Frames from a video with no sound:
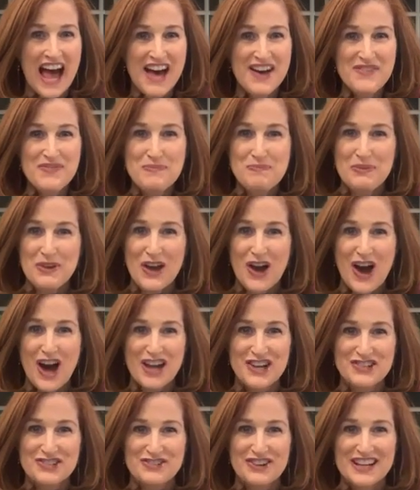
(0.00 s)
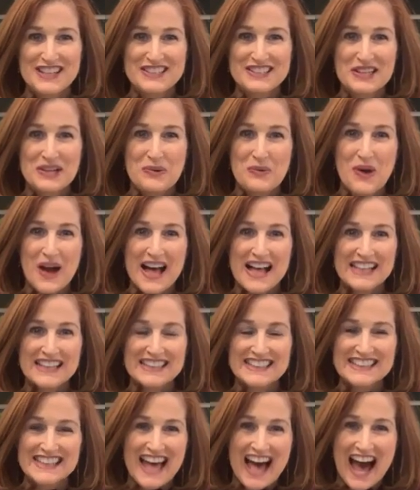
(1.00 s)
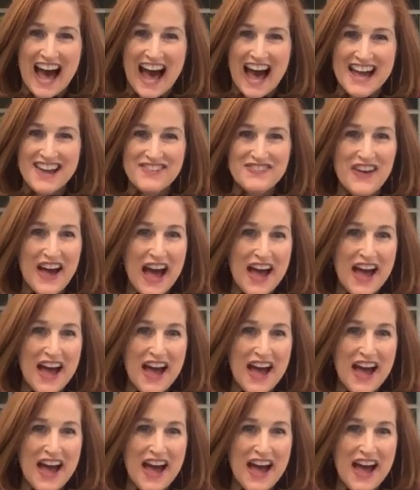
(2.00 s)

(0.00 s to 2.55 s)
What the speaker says: of Beyond Dressing Well Live.